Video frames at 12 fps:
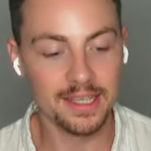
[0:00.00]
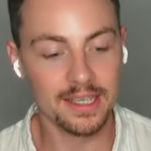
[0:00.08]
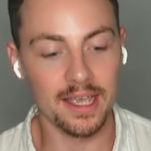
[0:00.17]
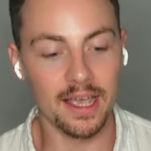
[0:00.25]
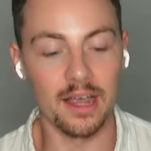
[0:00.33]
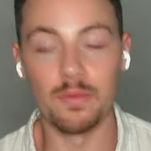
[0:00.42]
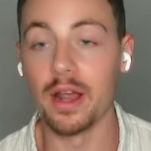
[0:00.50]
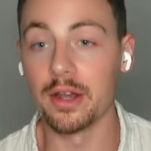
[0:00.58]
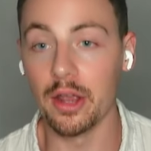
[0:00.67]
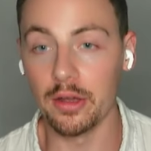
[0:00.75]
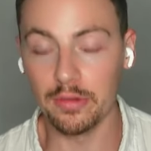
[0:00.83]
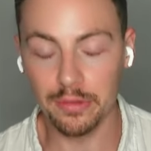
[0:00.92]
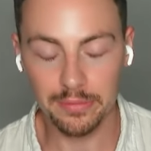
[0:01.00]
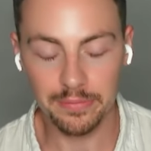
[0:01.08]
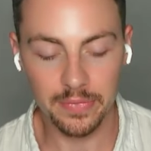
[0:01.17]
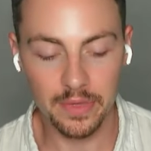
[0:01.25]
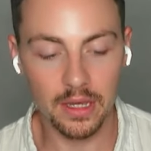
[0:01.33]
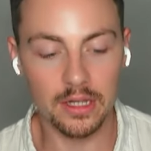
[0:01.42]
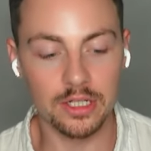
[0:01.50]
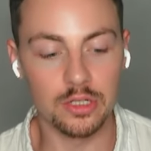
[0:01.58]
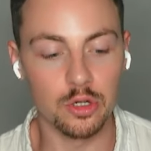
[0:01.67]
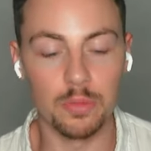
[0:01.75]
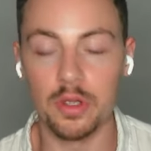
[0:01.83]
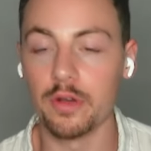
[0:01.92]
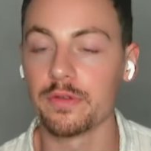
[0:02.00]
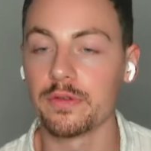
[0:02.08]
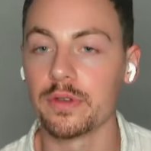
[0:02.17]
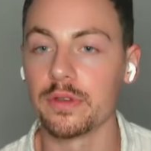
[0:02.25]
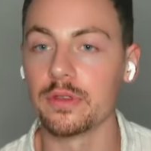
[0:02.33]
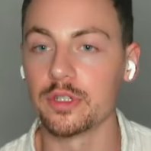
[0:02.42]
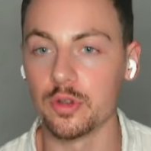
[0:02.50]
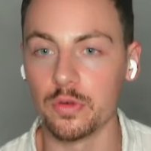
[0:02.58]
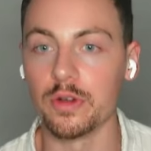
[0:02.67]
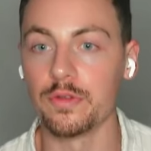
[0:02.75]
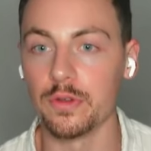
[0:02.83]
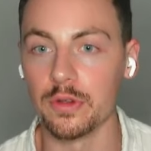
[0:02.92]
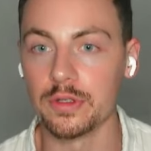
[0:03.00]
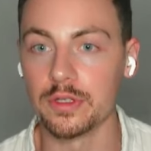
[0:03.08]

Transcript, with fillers: around health, she took me off the sugary foods.